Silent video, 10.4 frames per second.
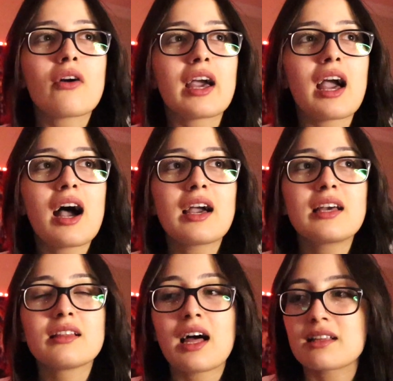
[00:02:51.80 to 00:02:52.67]
Okay,
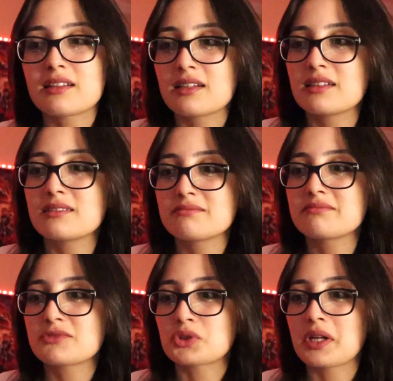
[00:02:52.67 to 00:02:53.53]
I like the
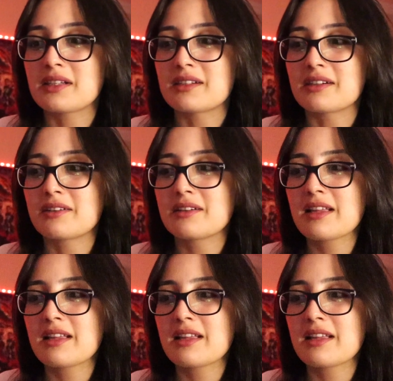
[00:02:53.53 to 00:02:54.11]
trailer.